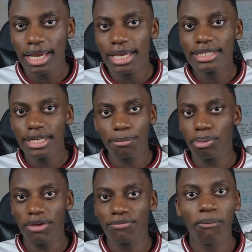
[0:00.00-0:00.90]
He's going to
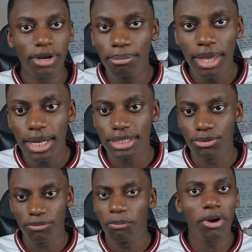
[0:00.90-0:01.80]
play 40 minutes or
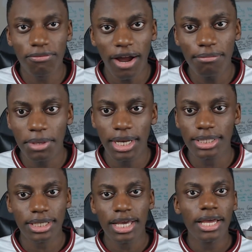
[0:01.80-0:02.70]
45 minutes.